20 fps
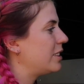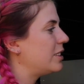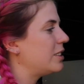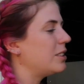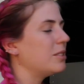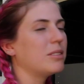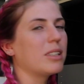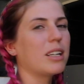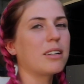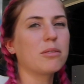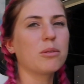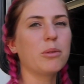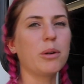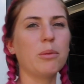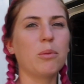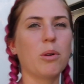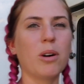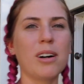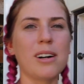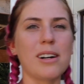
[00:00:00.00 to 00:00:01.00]
do whatever we
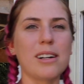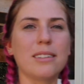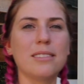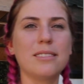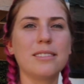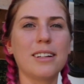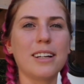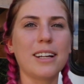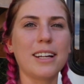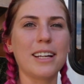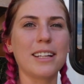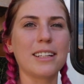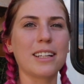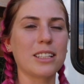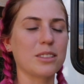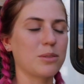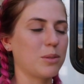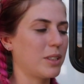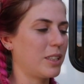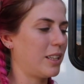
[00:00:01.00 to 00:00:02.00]
want, and
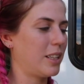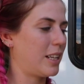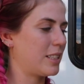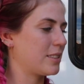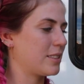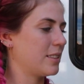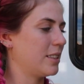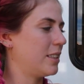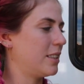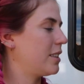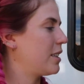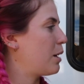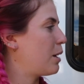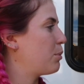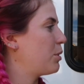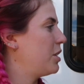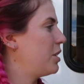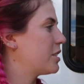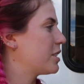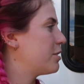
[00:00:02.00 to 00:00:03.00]
that's what the last like
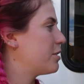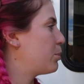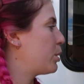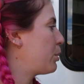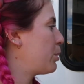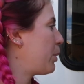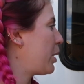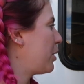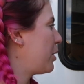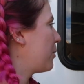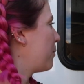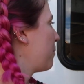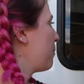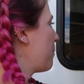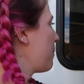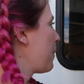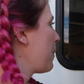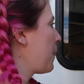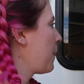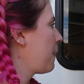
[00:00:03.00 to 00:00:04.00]
couple of years have been about.
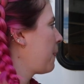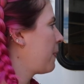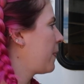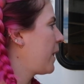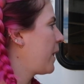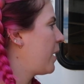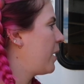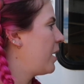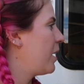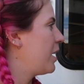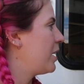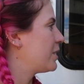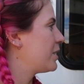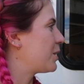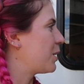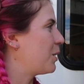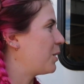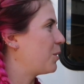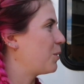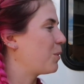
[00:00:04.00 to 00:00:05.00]

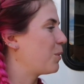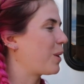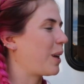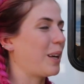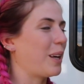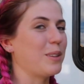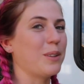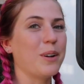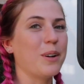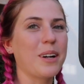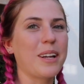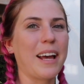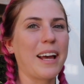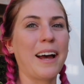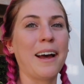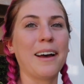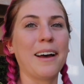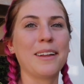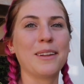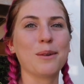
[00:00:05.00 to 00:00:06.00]
So when I look
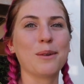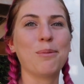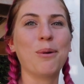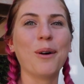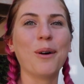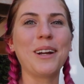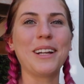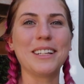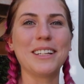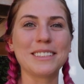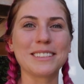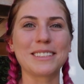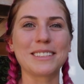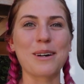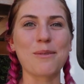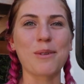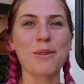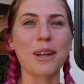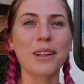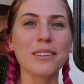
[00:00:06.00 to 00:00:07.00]
at, the point is
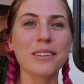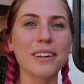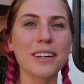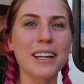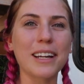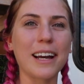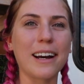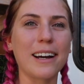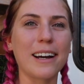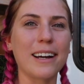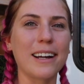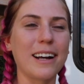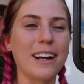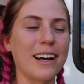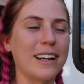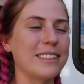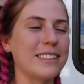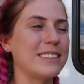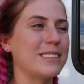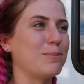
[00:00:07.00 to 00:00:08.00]
that when I look at
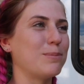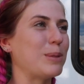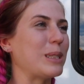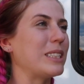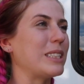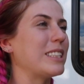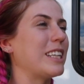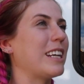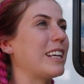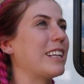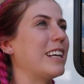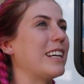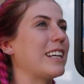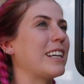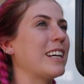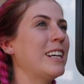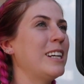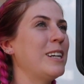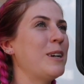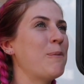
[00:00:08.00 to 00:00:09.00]
us building
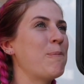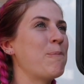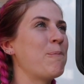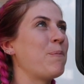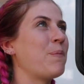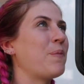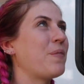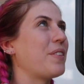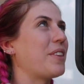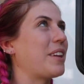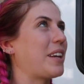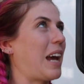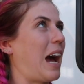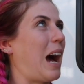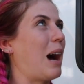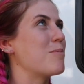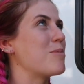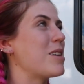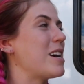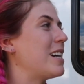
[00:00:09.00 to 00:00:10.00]
like the
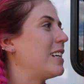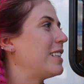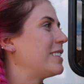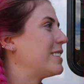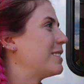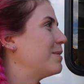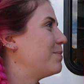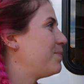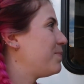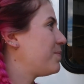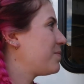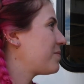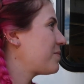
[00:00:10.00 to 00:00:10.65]
cabinets and